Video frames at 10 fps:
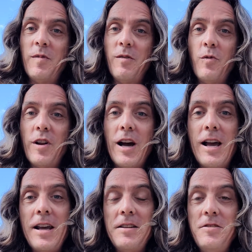what
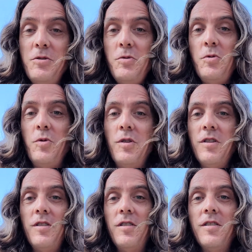I do
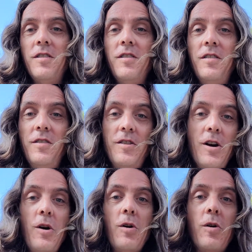
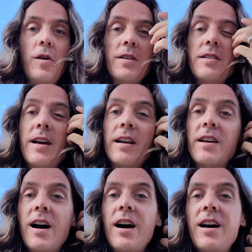know is that
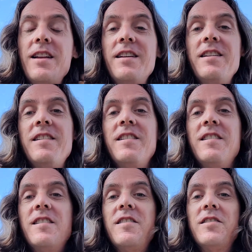God
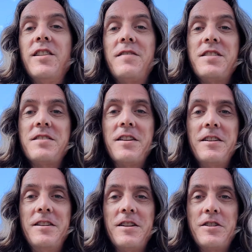loves us
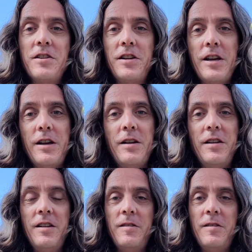unconditionally, and